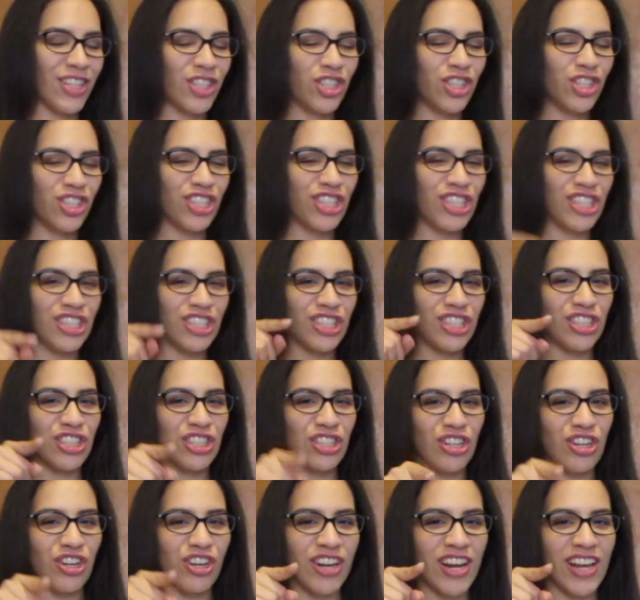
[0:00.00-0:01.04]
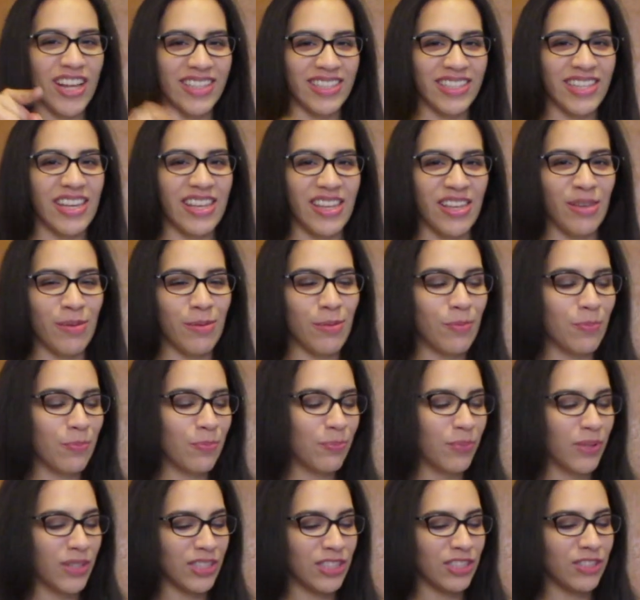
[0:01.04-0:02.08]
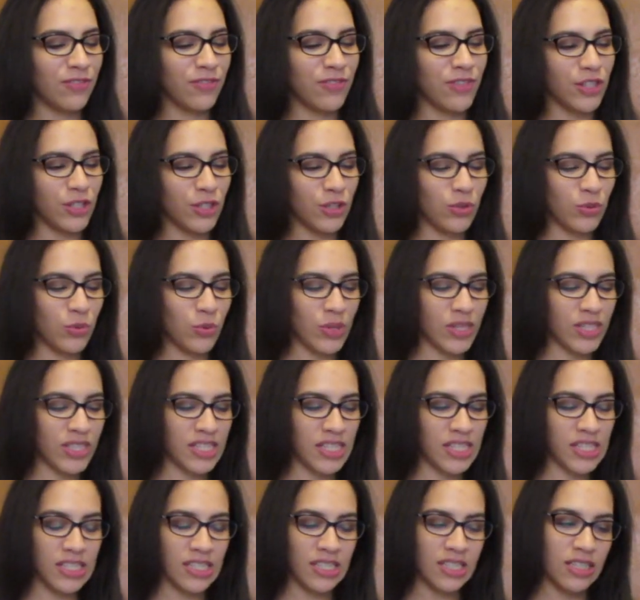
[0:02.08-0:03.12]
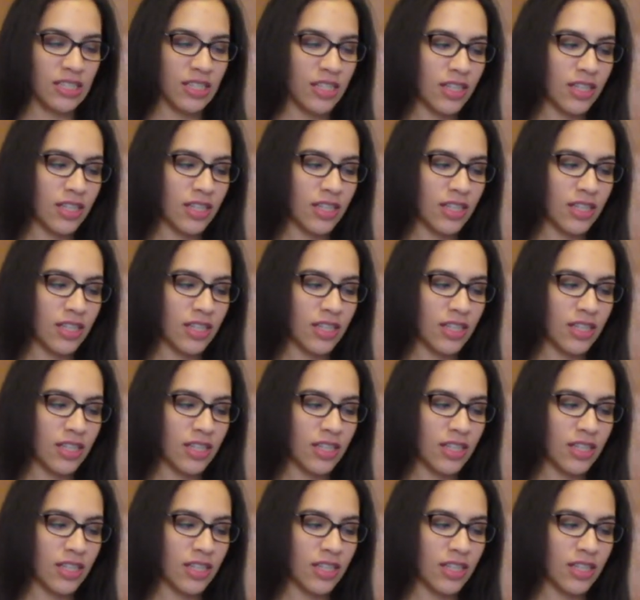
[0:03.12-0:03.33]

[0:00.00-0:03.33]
she's good at taking BuzzFeed quizzes.